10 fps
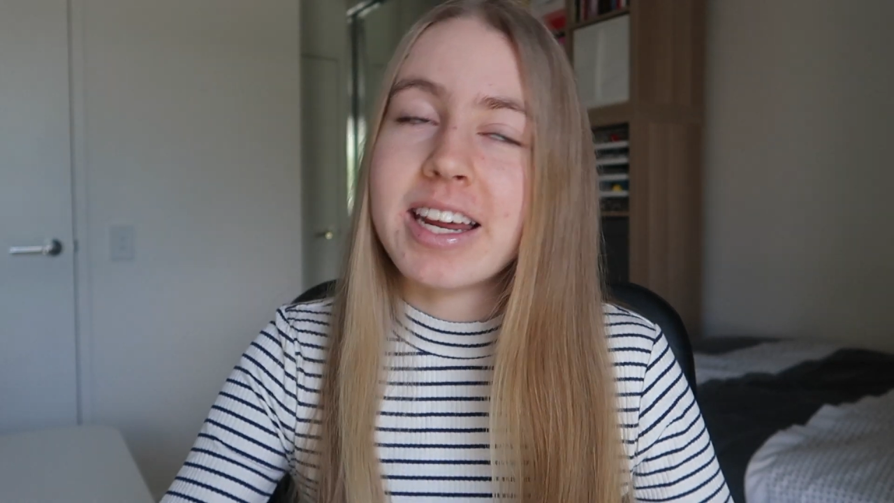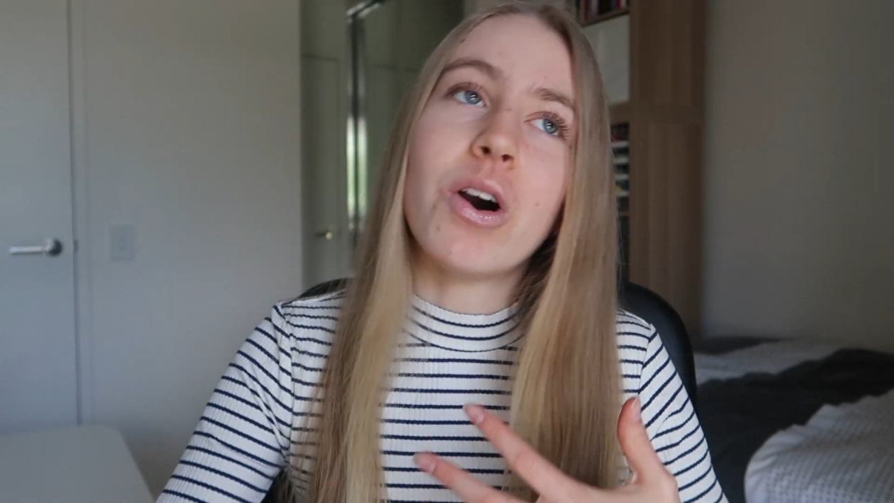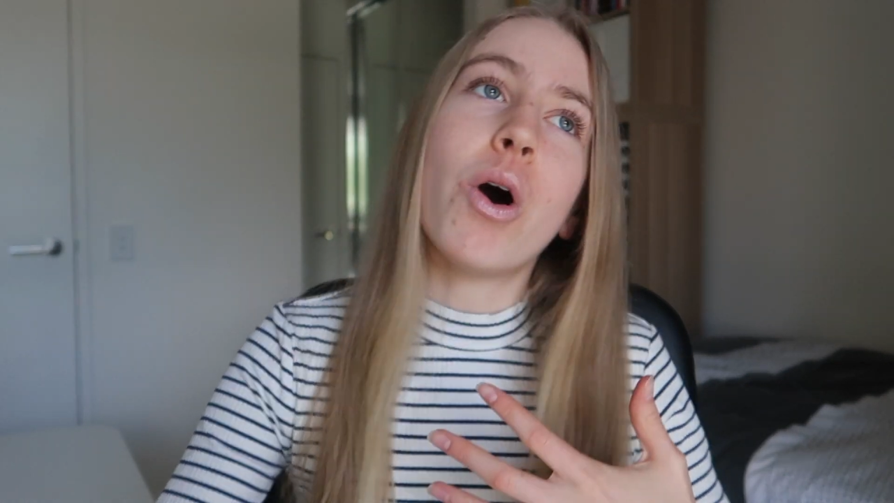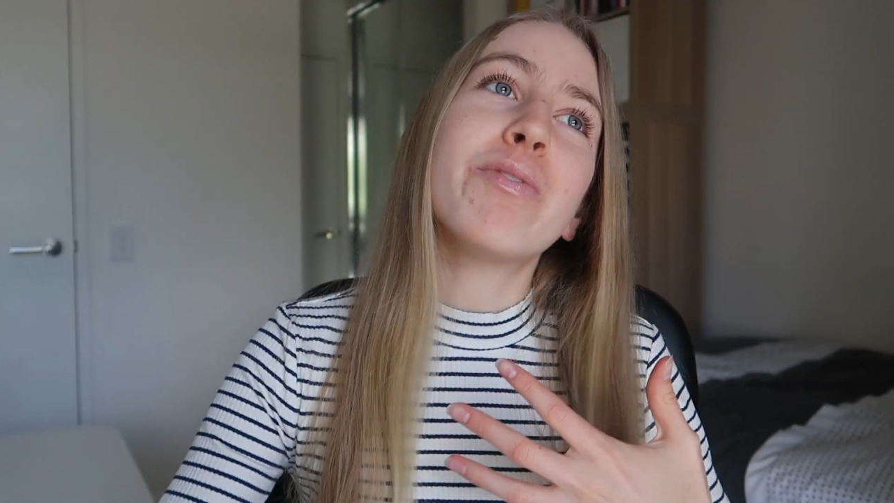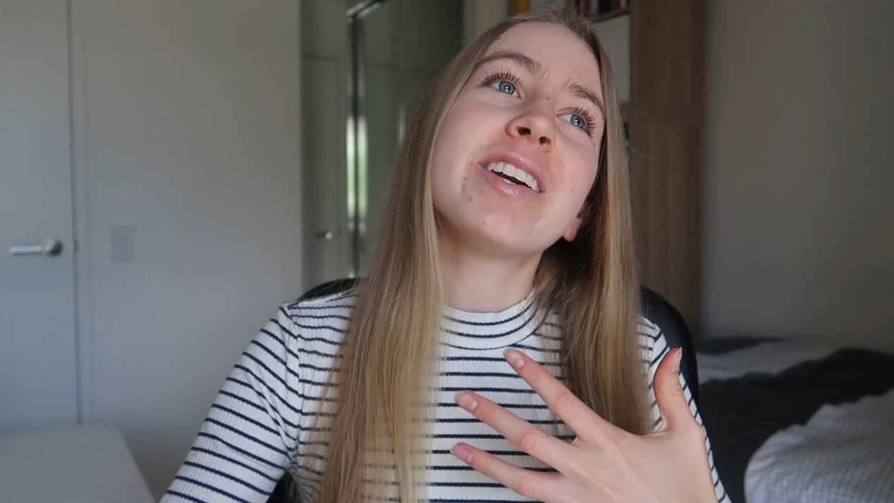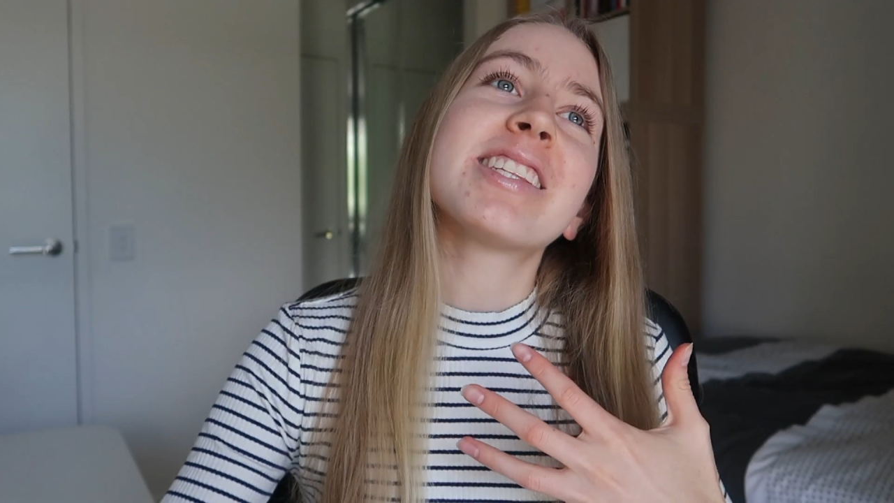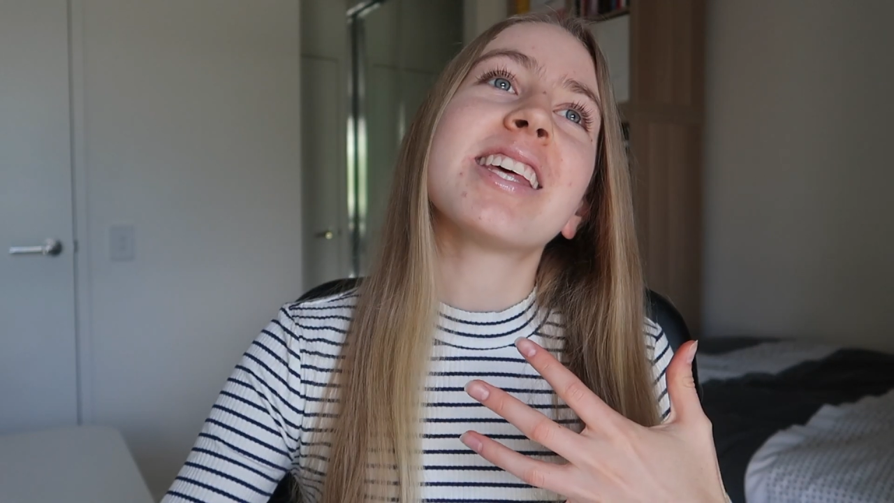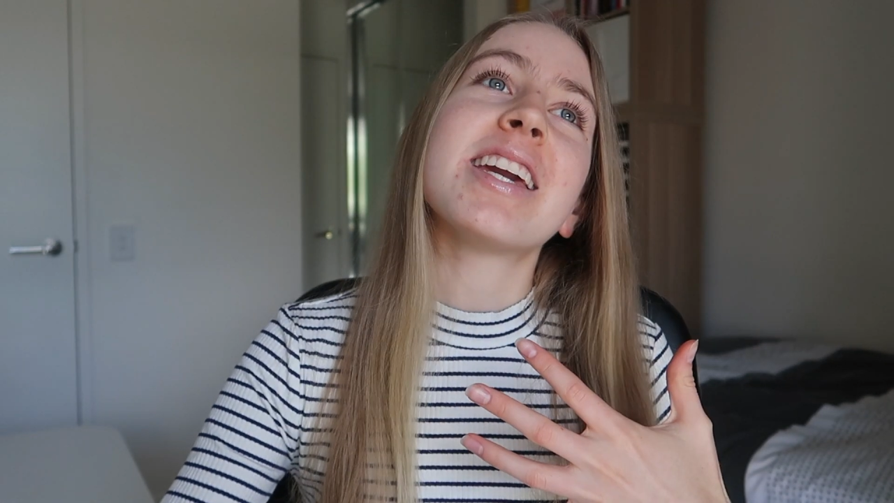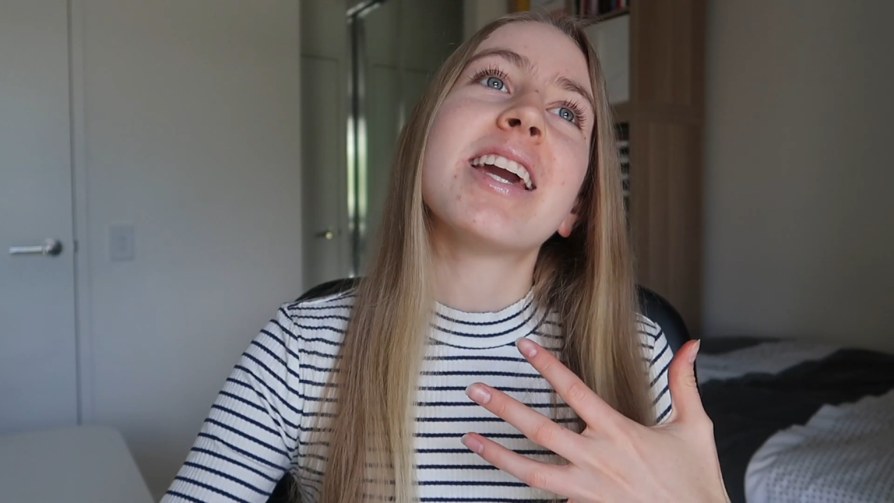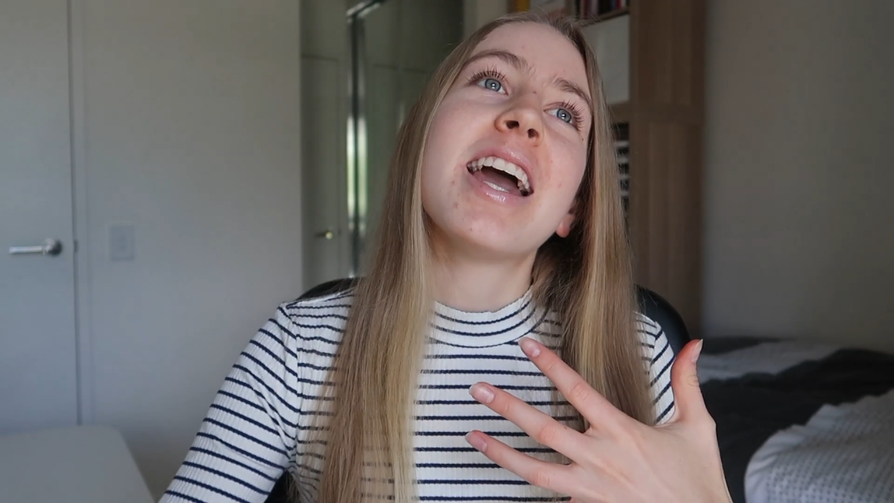Now
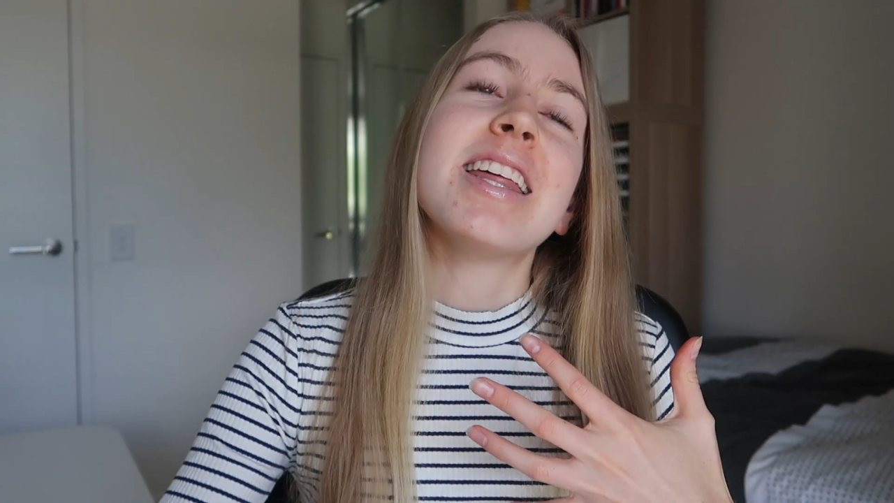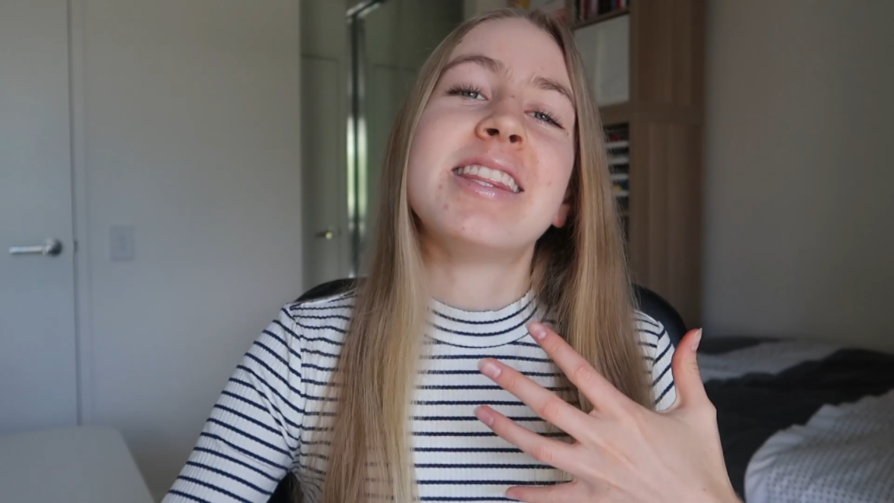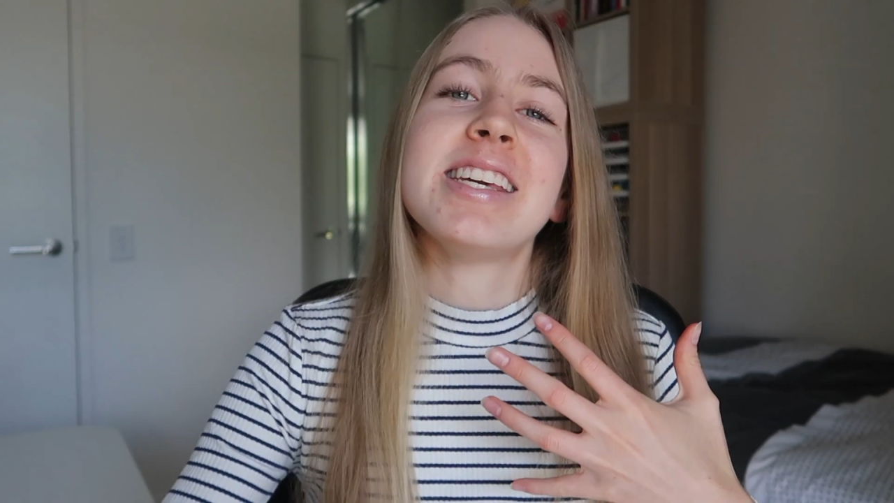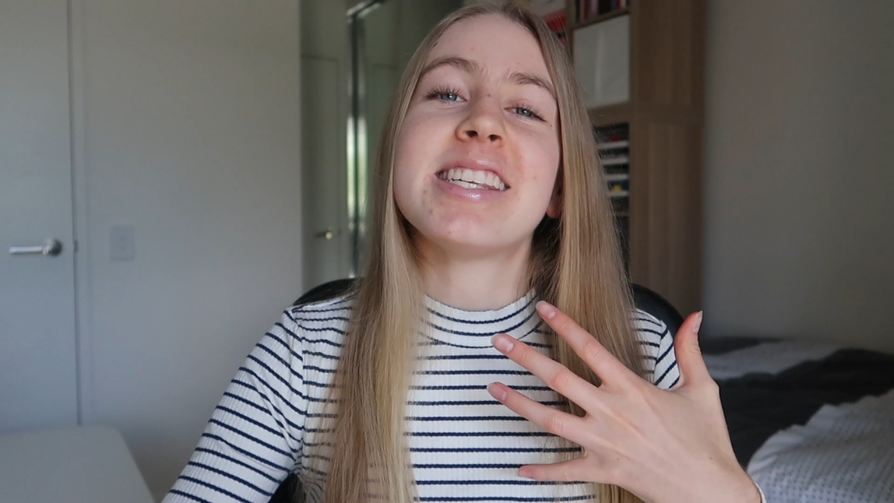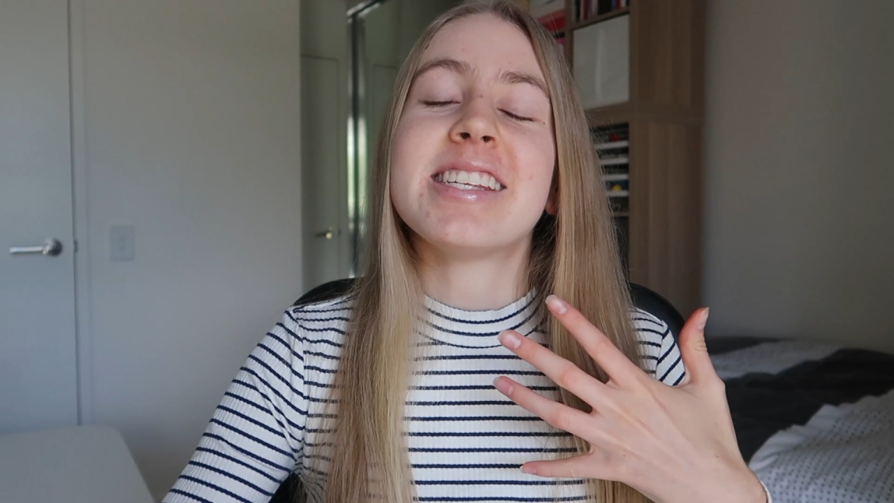obviously this